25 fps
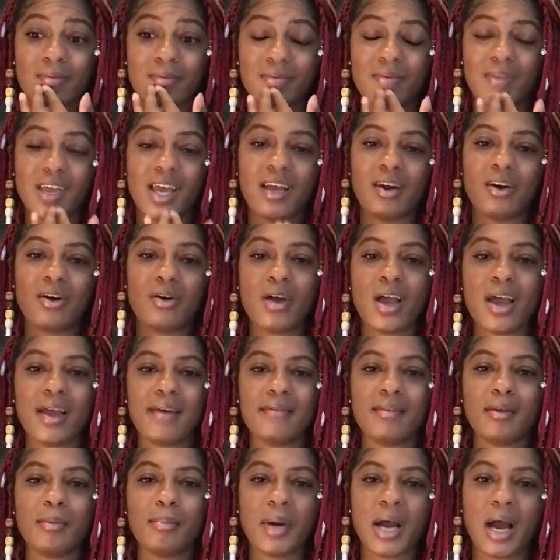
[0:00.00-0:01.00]
They don't
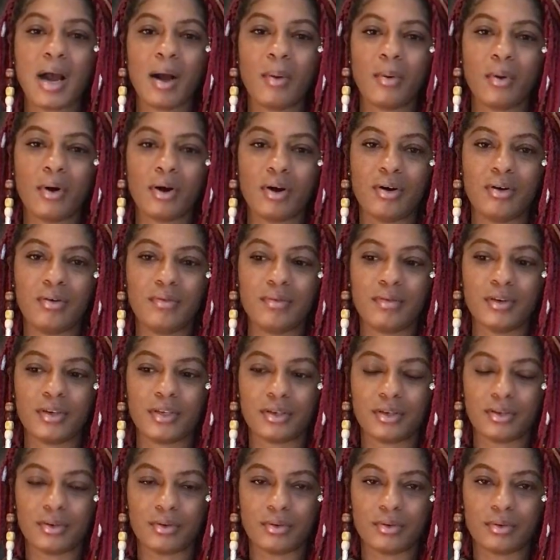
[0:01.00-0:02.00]
have the power over
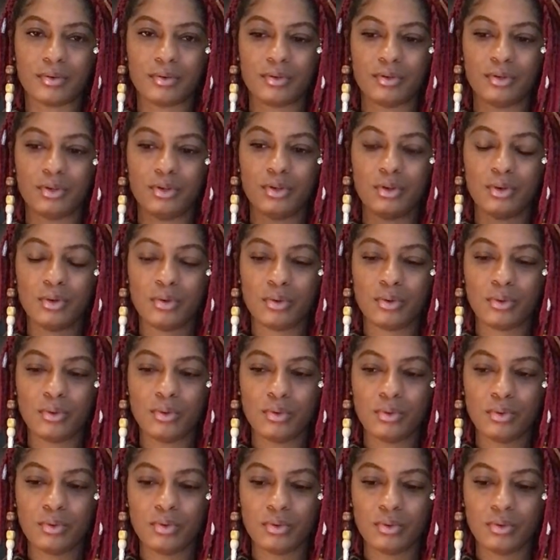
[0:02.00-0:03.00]
you.
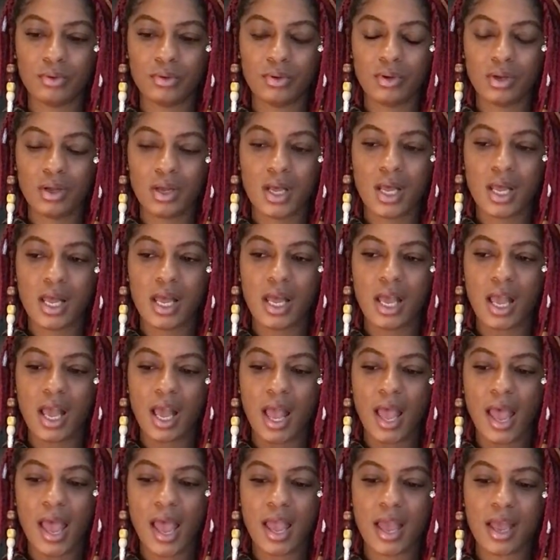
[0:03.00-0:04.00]
You
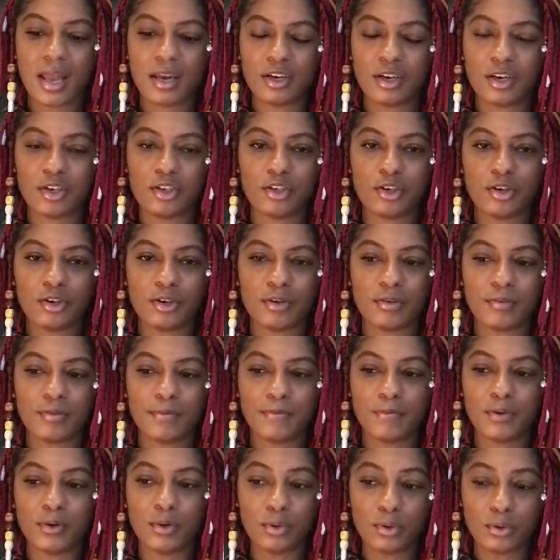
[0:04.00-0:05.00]
and your
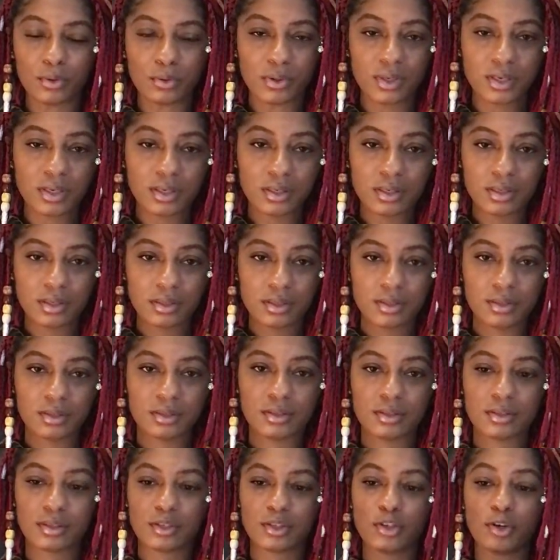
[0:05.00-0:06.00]
food,
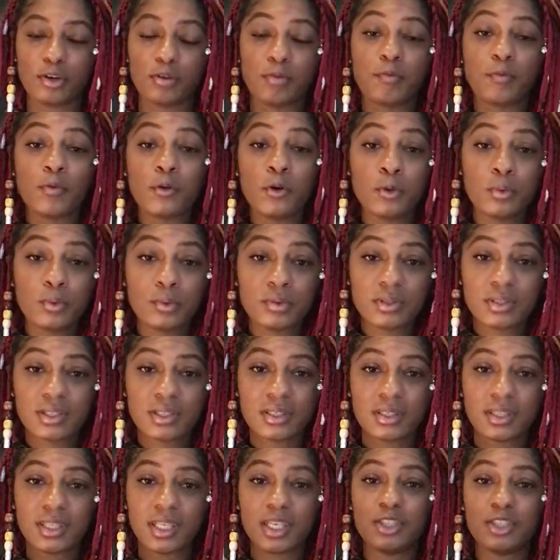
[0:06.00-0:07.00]
your fruits
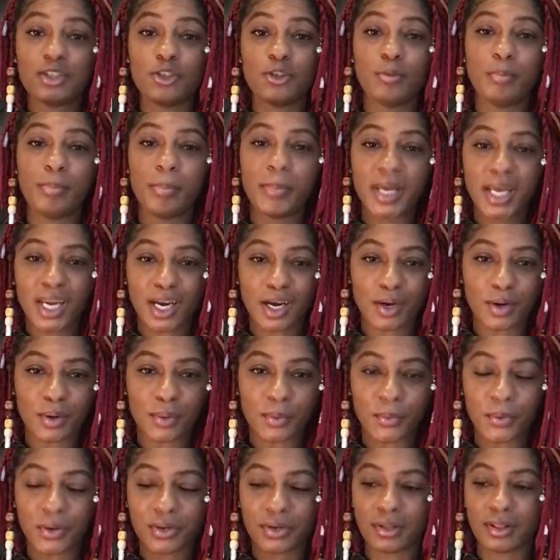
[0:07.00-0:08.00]
that you bear,
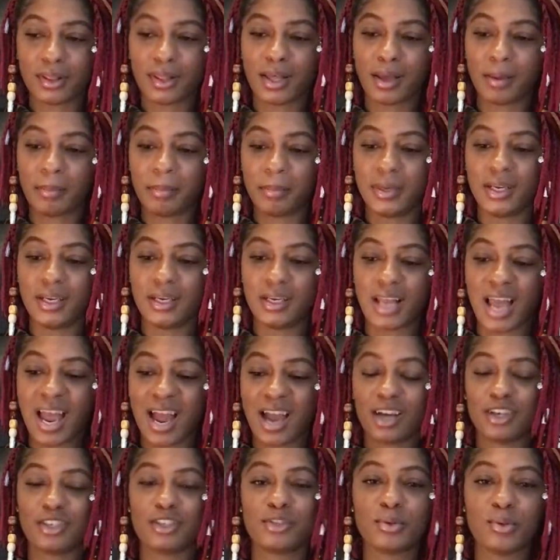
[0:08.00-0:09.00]
whether that be
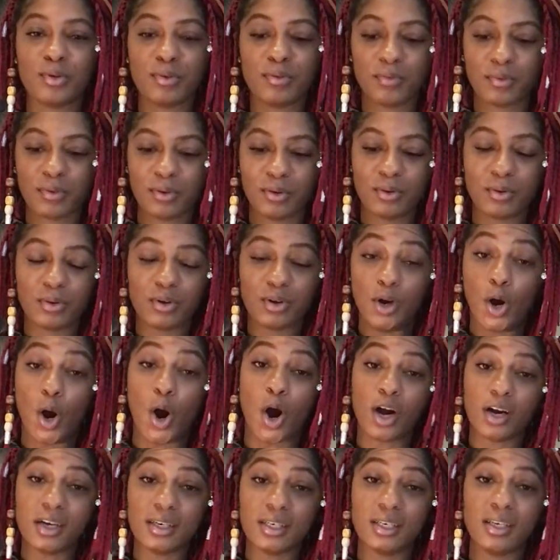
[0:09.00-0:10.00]
actual fruit,
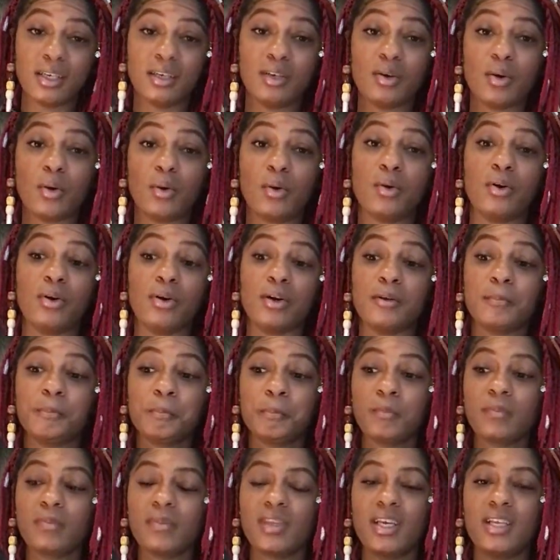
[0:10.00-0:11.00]
gardening, or
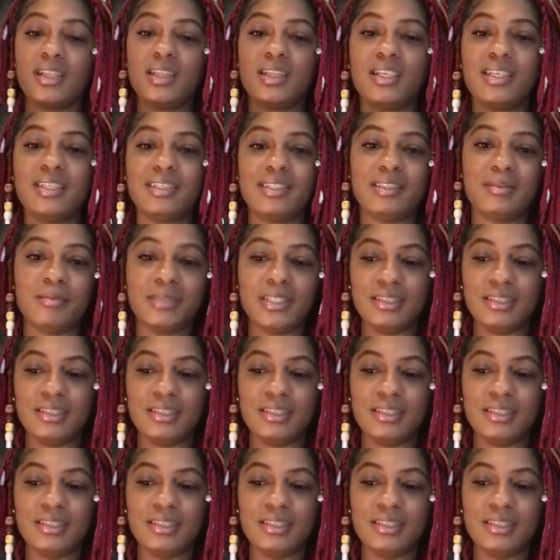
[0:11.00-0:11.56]
these